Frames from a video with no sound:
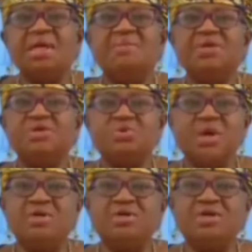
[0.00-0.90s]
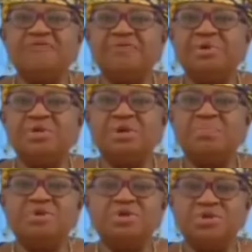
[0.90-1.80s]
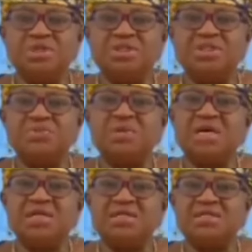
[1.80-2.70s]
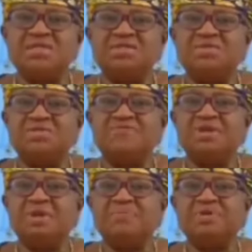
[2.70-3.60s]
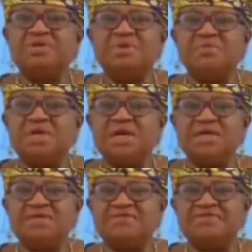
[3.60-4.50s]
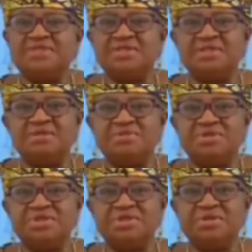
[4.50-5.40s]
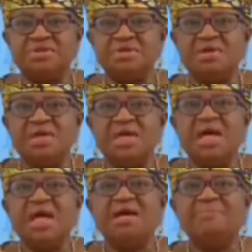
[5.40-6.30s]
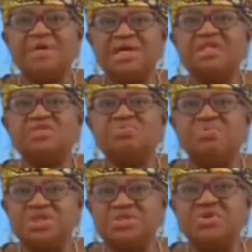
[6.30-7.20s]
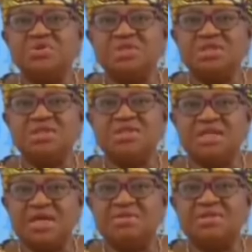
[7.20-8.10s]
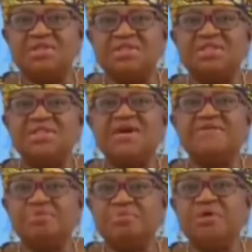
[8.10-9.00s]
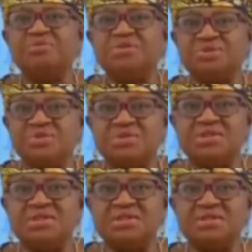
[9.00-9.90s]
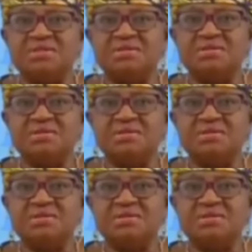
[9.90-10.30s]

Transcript: Let me dwell on a few other opportunities we can seize to develop economic activity in the region. Our biggest resource in the Southeast is our human resources.